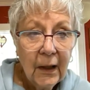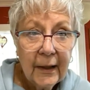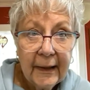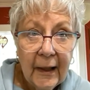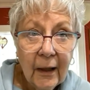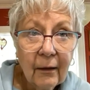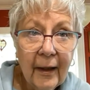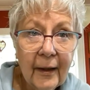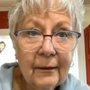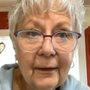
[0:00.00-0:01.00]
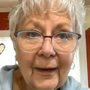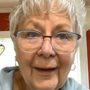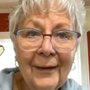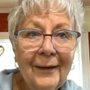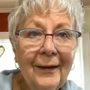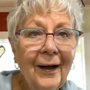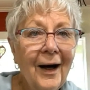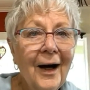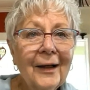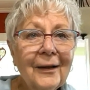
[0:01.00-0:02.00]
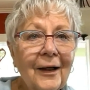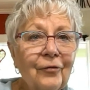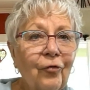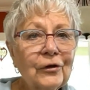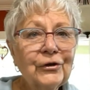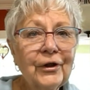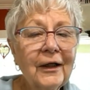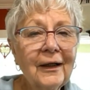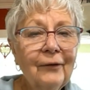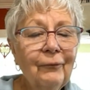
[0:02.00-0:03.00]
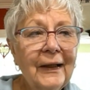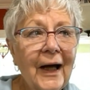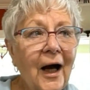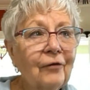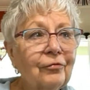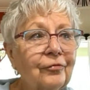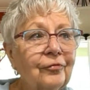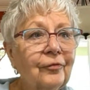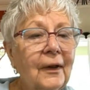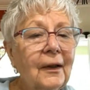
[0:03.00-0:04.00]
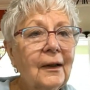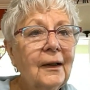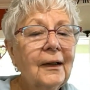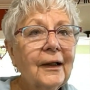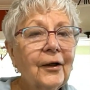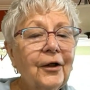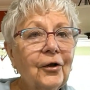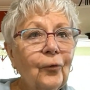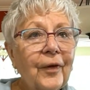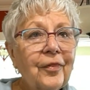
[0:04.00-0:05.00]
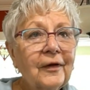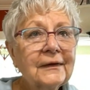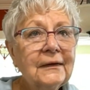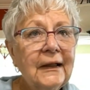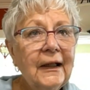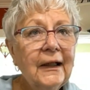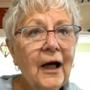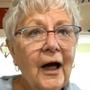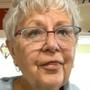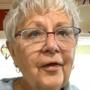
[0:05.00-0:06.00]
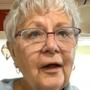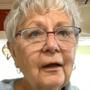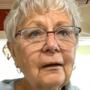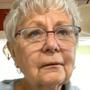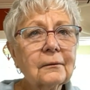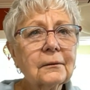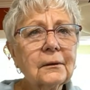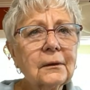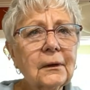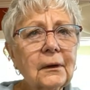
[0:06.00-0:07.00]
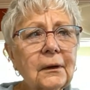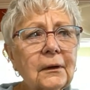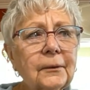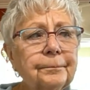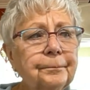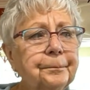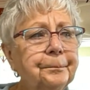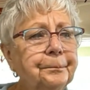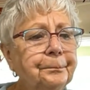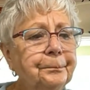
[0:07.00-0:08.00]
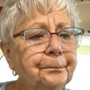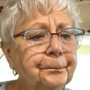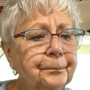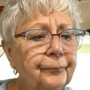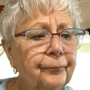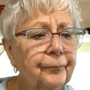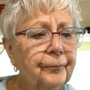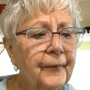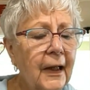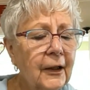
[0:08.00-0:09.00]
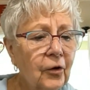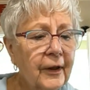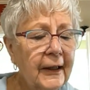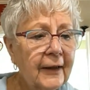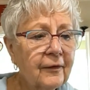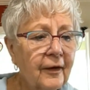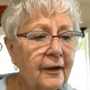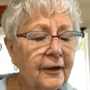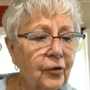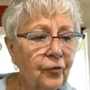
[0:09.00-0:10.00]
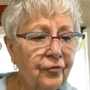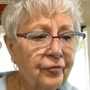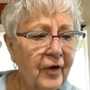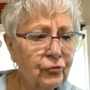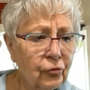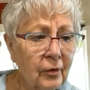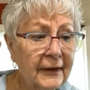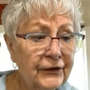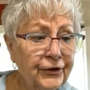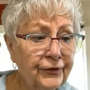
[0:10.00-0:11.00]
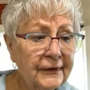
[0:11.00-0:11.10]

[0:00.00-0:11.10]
Yeah, and unfortunately, we have, with this DEI thing, um, and looking at the, federal issues